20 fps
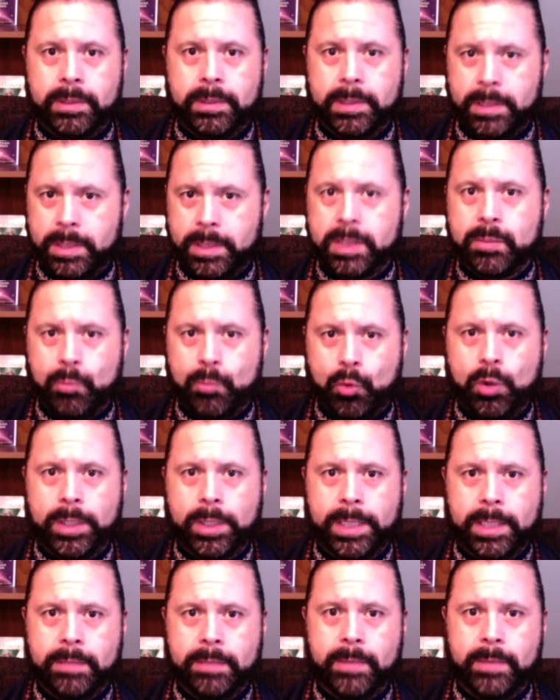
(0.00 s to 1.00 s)
this
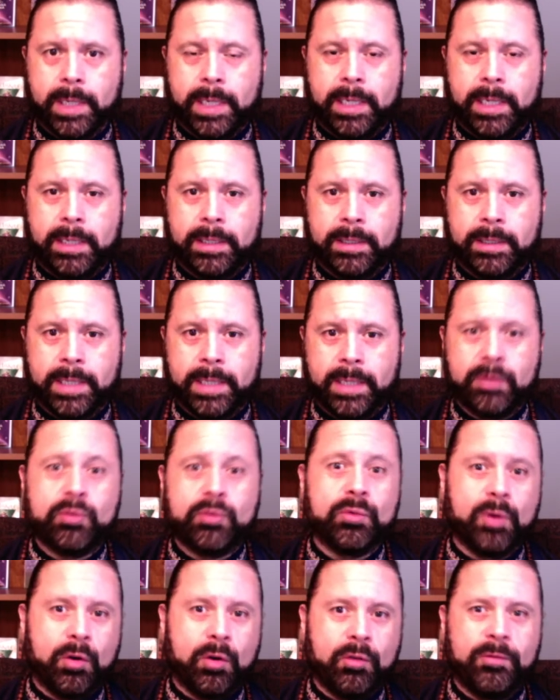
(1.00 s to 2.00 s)
morning and
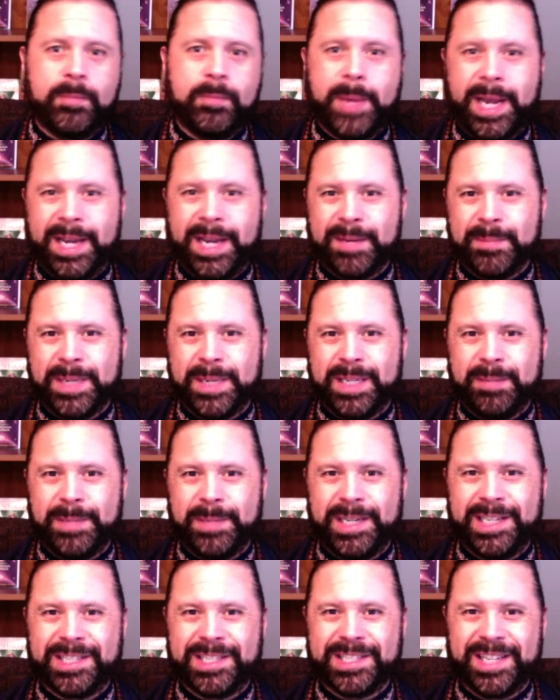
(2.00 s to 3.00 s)
drove back many,
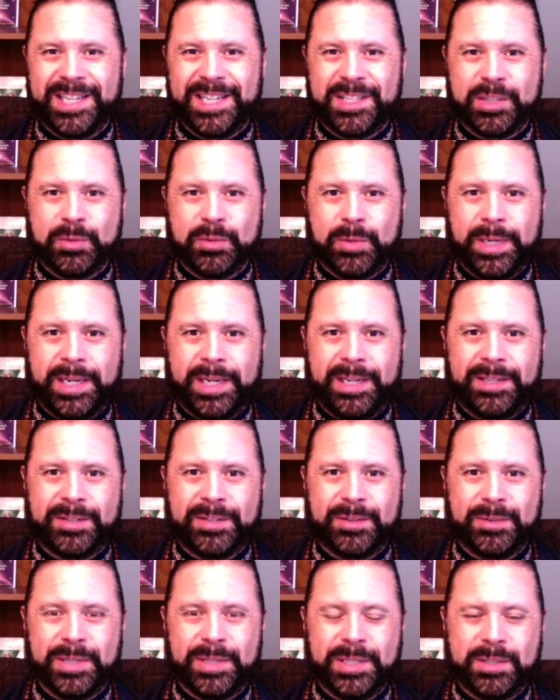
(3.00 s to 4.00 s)
many states away
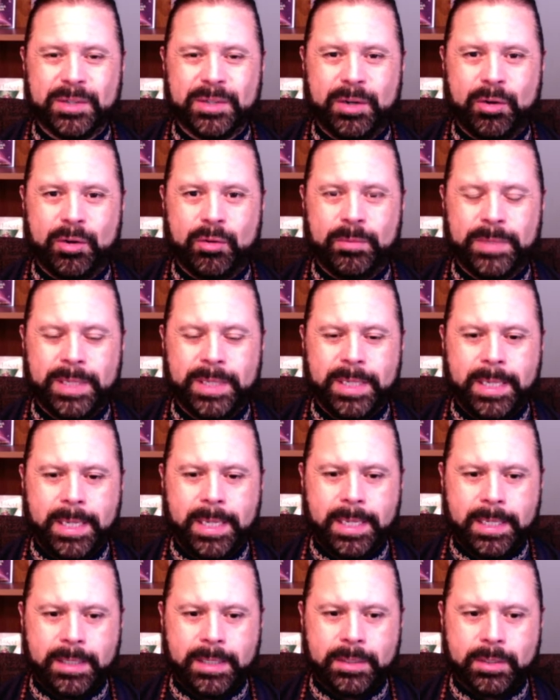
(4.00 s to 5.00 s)
to his home.
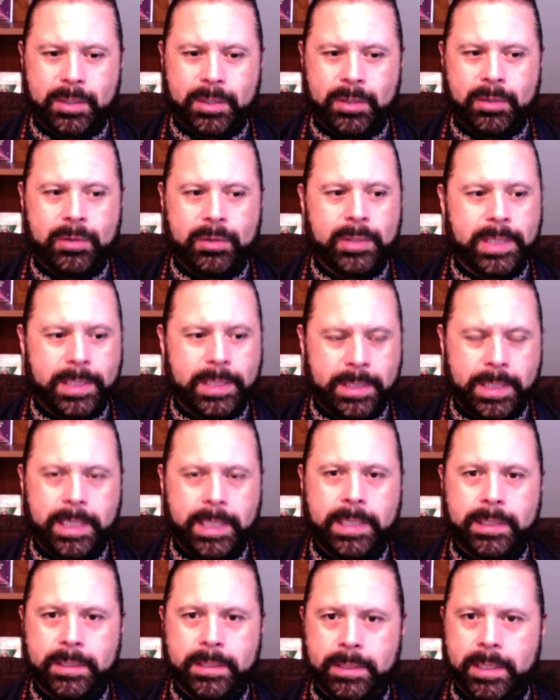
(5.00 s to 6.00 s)
So,
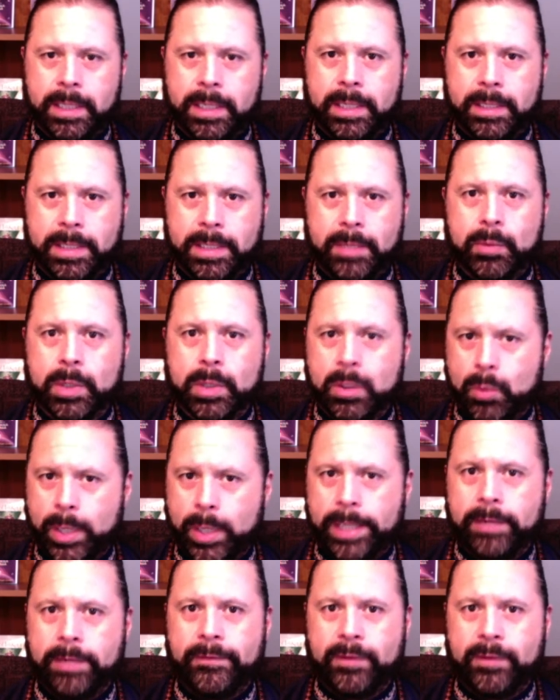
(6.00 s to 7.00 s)
indeed, there were
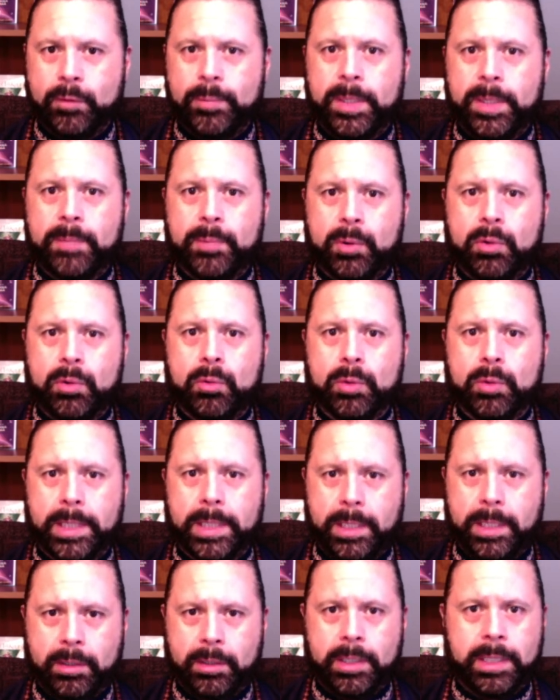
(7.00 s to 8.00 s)
quite a few people who were
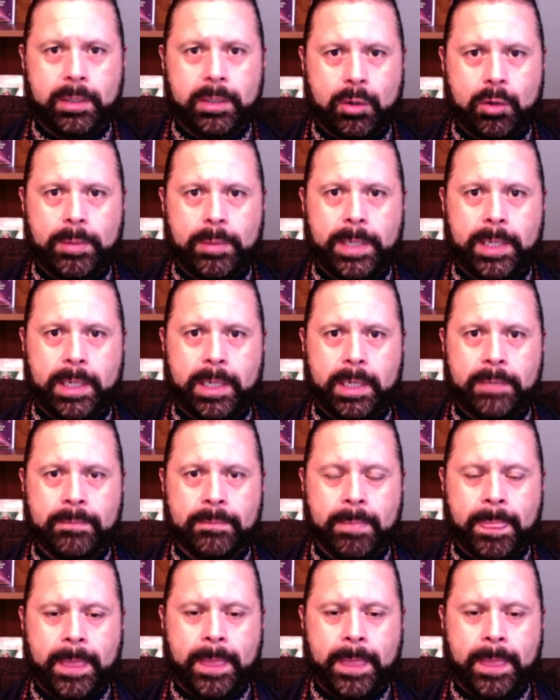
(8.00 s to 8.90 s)
here in Omaha.